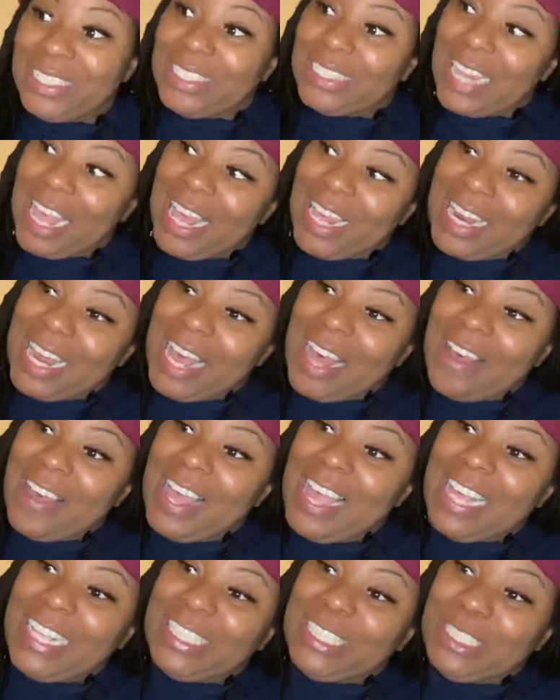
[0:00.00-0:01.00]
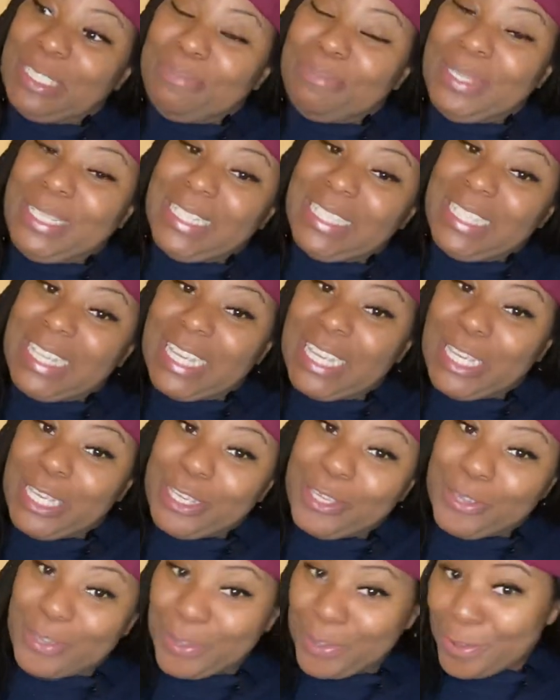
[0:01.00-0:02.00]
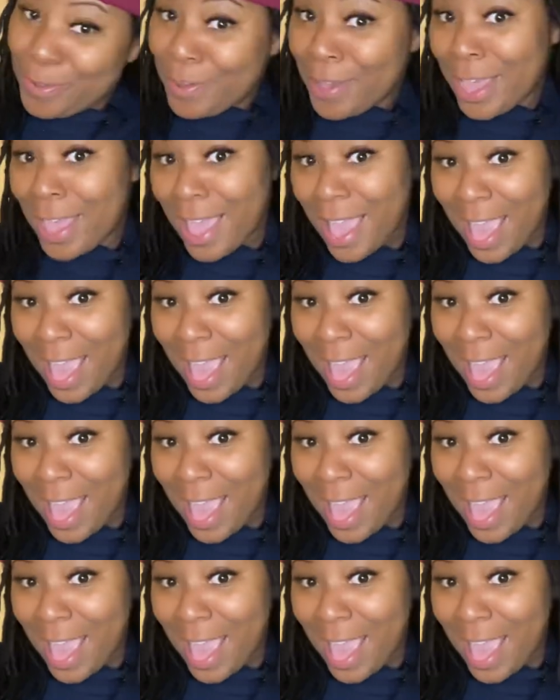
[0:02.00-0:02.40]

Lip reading: Shout out LGBTQ.